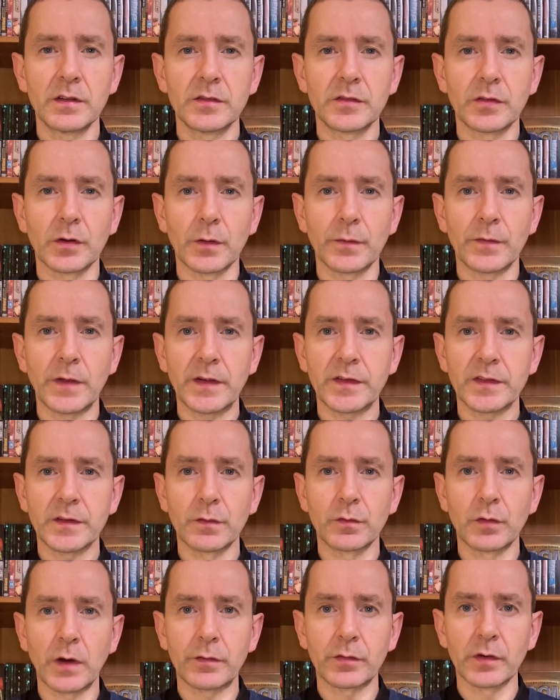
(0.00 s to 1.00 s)
to the
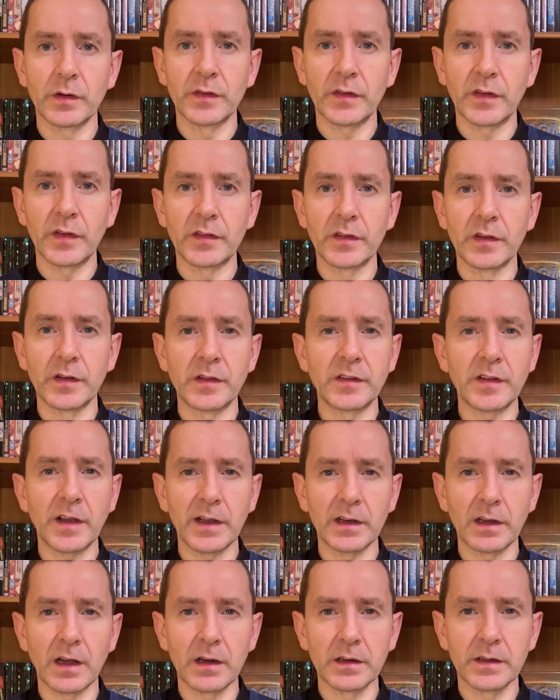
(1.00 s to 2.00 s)
festive references in the
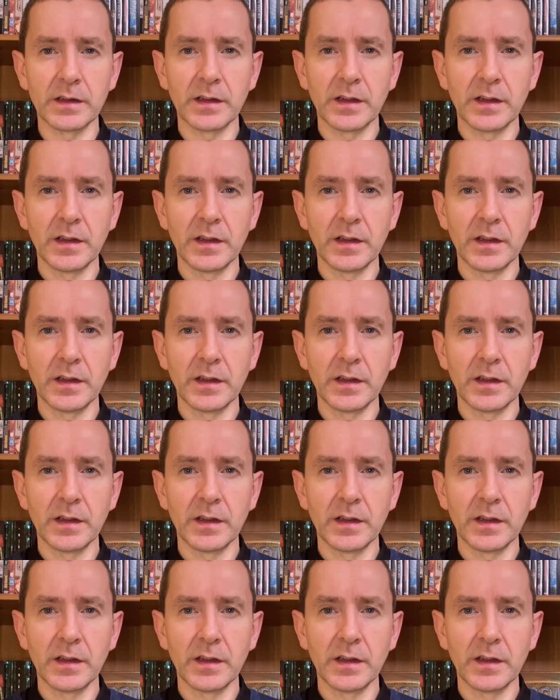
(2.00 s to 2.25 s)
dialogue.